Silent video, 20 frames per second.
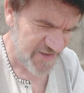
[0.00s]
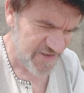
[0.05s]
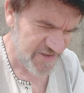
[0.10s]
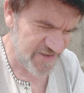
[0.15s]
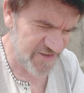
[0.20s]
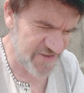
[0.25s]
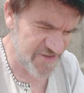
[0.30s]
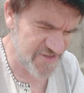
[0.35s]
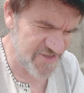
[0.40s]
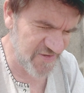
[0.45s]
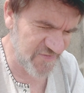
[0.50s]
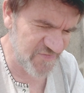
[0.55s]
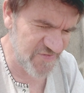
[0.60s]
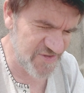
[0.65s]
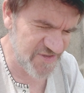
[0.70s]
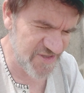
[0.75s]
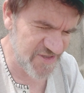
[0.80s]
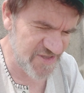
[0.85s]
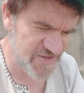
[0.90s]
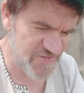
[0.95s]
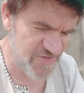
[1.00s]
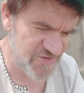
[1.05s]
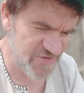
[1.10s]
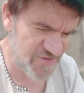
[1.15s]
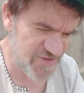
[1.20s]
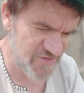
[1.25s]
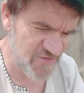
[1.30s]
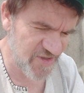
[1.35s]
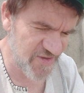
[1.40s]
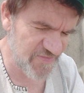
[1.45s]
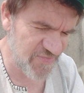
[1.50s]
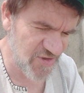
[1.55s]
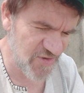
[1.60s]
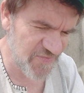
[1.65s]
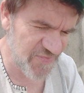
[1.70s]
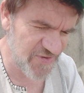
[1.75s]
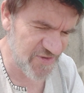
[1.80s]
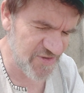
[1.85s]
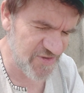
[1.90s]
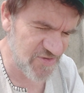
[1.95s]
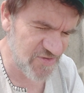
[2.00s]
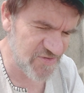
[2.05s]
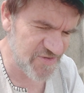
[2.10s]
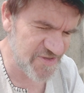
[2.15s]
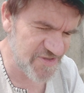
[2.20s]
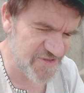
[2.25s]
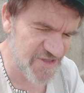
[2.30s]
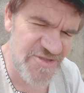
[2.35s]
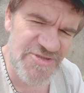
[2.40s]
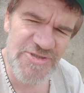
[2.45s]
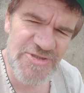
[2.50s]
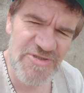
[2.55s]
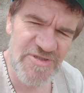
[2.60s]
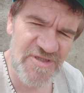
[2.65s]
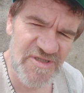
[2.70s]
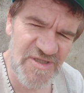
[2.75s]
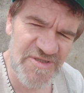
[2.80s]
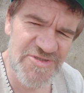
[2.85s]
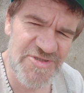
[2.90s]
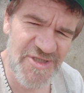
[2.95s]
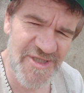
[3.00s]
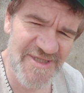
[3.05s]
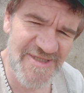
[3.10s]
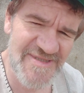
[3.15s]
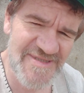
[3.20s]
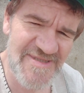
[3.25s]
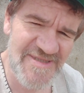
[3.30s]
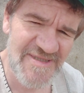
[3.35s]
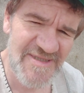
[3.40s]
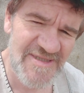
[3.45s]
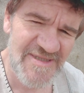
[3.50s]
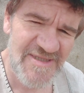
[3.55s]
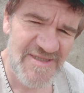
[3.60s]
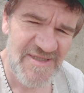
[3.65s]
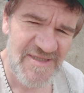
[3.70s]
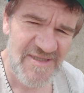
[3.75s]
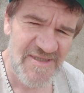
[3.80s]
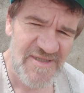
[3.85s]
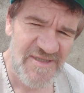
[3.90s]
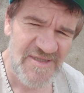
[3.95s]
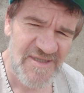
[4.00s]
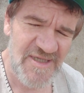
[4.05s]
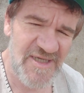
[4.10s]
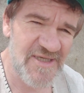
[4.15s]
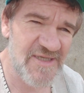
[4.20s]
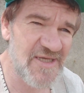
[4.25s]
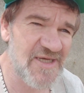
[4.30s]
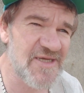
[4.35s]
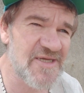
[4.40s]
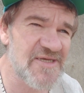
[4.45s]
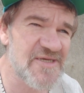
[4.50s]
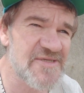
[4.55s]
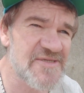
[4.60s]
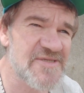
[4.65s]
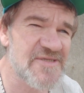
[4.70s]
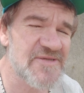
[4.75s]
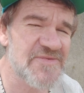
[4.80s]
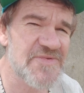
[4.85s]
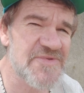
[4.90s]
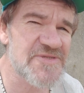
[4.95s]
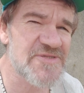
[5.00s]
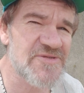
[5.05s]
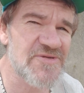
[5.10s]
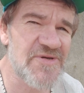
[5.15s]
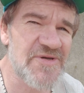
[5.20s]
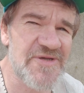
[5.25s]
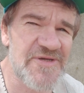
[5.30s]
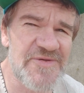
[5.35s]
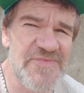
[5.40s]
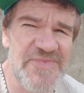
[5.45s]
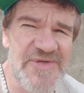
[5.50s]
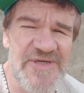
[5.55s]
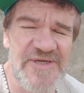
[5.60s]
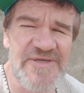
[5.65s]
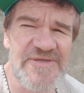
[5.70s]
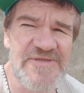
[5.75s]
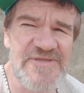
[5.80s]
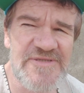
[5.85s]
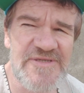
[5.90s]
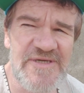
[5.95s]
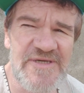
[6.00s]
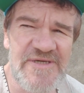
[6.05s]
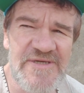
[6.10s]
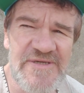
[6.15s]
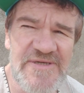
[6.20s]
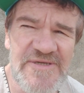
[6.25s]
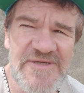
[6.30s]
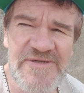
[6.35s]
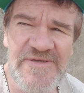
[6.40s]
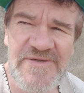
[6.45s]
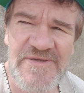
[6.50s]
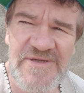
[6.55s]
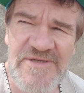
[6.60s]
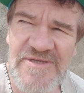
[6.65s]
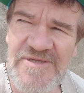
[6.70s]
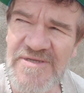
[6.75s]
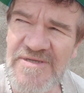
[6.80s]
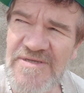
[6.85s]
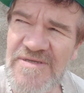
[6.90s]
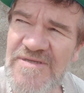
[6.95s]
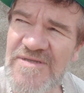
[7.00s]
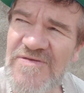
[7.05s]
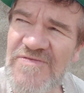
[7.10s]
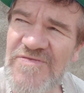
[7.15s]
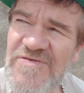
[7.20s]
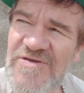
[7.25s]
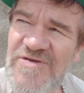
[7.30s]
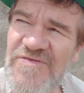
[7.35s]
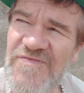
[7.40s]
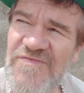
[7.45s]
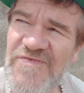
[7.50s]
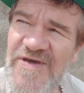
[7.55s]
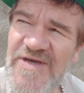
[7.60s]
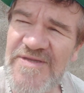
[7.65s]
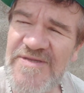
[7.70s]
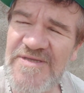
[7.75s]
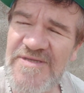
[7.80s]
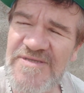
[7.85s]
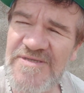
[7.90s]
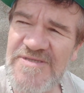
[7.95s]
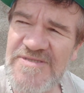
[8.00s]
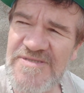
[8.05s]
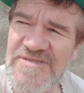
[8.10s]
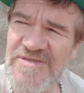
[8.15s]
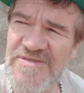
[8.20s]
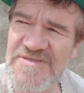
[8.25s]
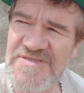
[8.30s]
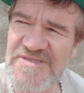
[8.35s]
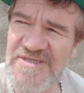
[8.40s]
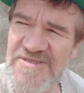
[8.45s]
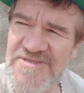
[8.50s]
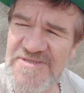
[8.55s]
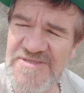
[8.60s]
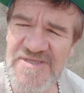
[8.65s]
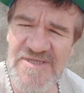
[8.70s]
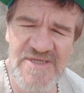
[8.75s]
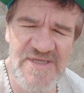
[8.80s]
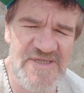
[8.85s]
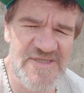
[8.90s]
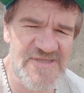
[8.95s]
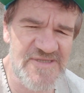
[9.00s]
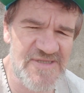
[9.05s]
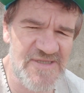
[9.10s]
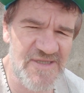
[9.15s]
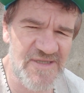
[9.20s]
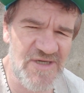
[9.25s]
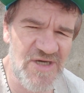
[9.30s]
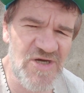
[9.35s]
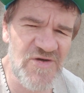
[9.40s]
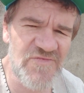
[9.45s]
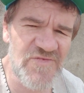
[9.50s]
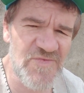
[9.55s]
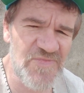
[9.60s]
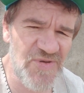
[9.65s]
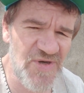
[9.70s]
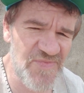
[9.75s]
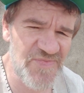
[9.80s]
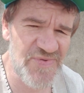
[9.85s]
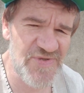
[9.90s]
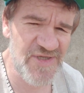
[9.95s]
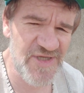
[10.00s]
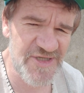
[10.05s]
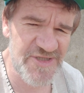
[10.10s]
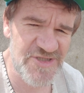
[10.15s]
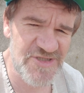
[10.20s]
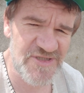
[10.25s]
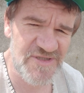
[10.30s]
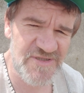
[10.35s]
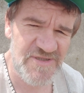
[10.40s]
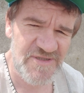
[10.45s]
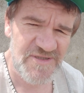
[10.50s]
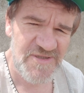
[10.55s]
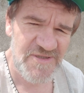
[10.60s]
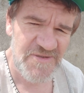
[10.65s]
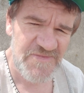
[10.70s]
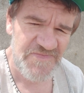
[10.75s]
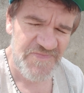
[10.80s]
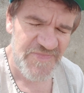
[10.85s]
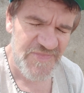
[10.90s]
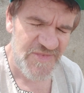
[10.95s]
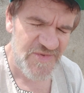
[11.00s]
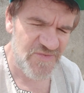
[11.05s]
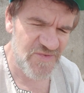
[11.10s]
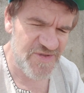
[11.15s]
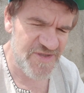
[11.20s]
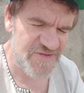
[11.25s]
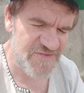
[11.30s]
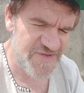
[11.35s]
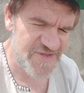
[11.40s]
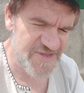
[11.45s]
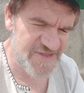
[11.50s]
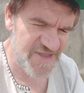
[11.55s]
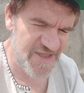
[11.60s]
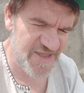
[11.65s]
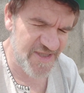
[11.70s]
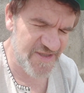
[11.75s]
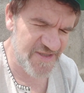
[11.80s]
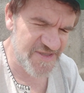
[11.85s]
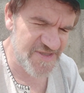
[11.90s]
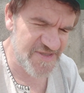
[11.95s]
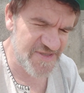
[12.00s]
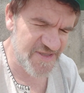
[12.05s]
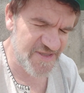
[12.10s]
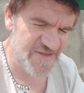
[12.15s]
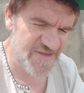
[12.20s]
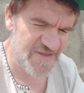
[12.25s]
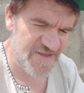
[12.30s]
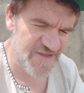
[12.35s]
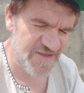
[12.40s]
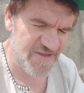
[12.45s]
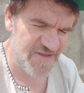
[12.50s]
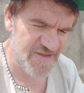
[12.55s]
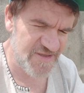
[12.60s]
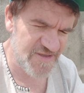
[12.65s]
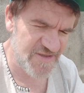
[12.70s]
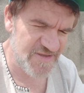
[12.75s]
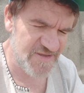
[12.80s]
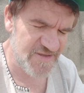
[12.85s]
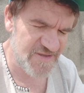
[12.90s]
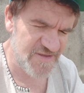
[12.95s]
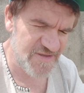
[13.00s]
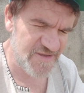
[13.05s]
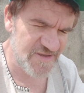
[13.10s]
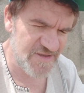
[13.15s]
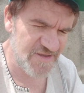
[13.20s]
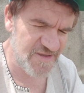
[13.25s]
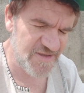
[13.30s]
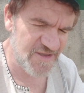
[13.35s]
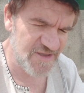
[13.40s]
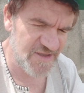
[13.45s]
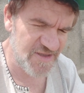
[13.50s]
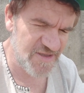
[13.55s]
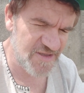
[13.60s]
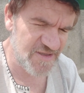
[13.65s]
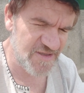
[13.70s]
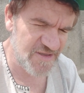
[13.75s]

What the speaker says: in the 70s, which was quite popular, called The Social Contract. And in it, he was talking about the very fact that there's no such thing as overpopulation. What he was saying is that in